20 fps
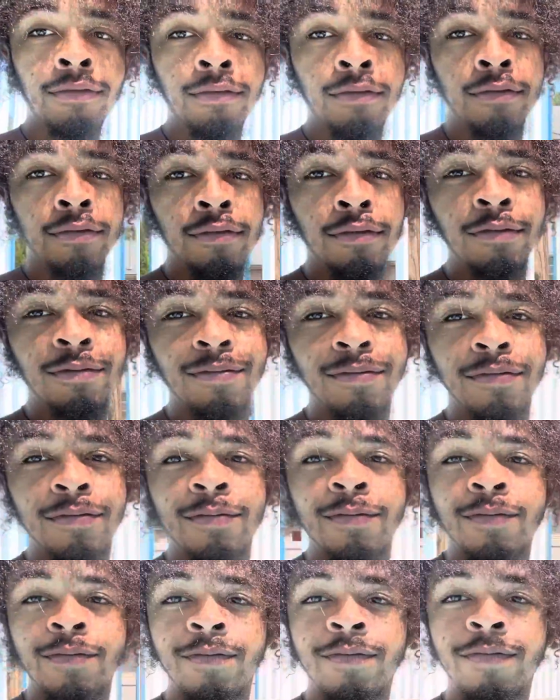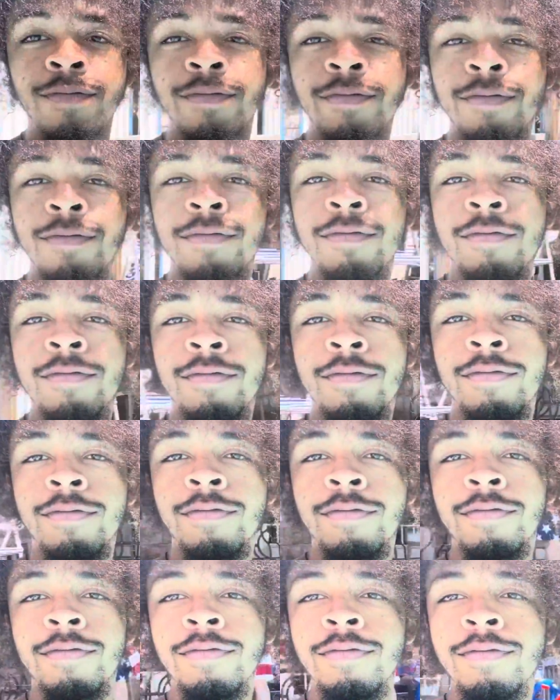
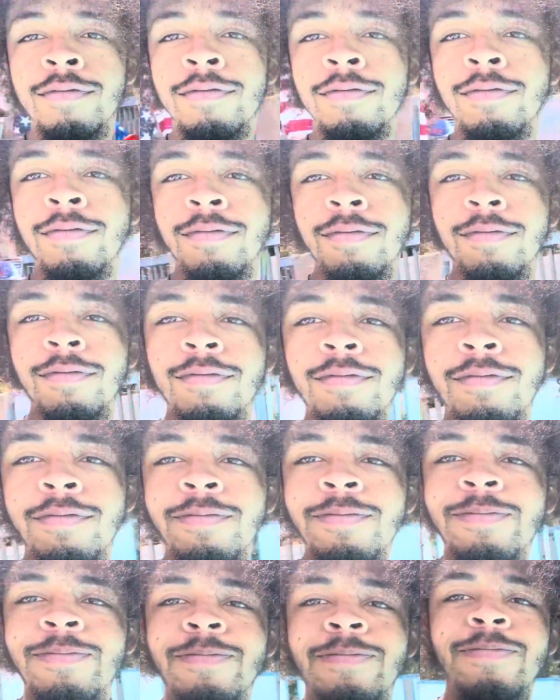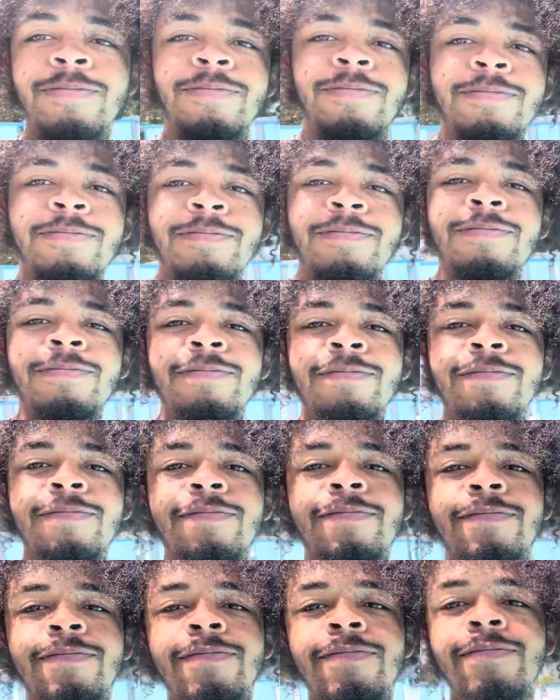
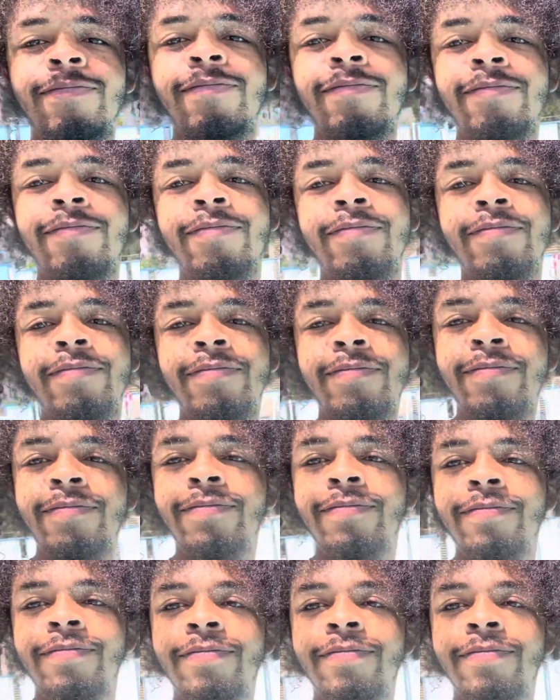[no speech]